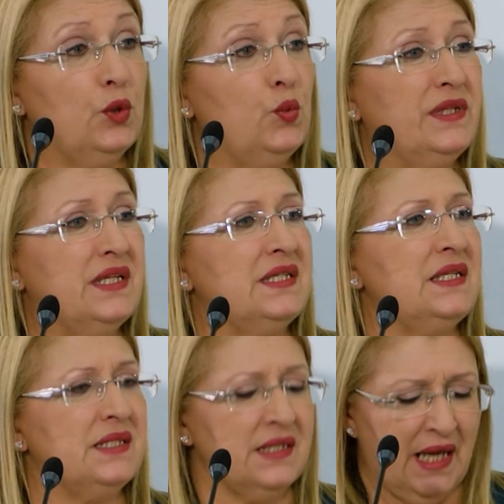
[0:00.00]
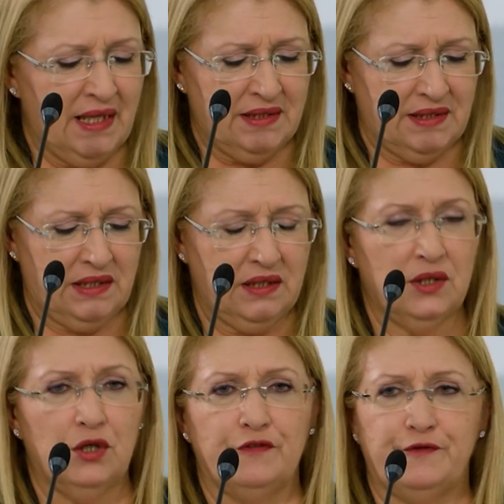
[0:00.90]
with the seasonality
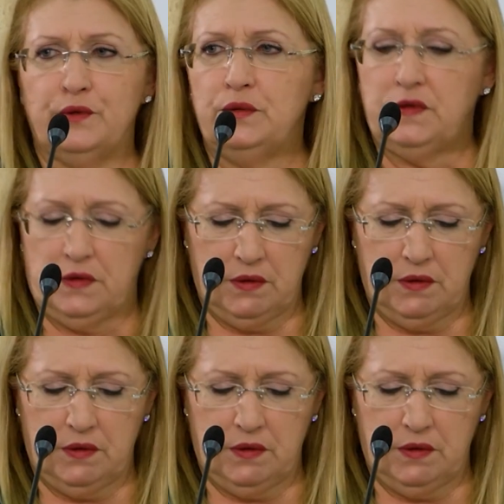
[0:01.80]
of food